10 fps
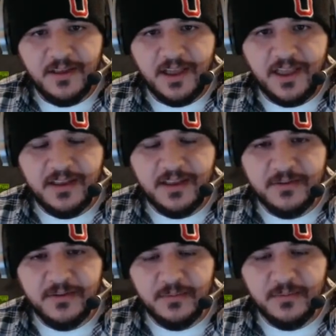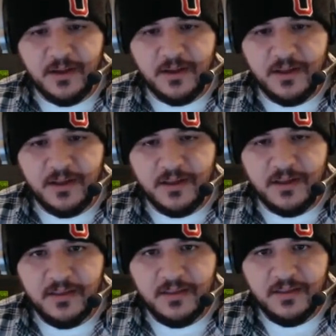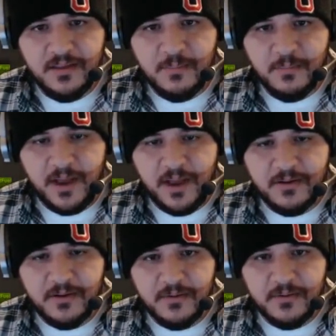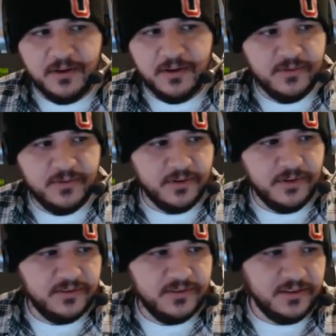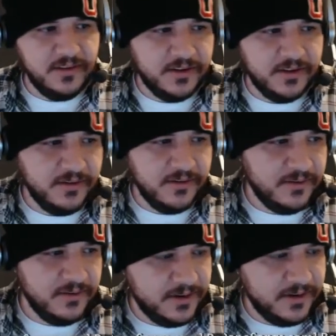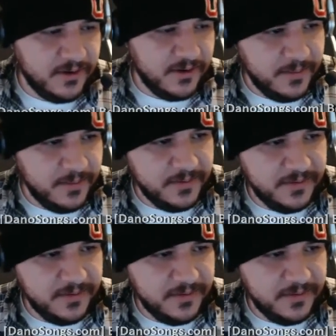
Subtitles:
I had to buy her quite a few drinks, liquor her up.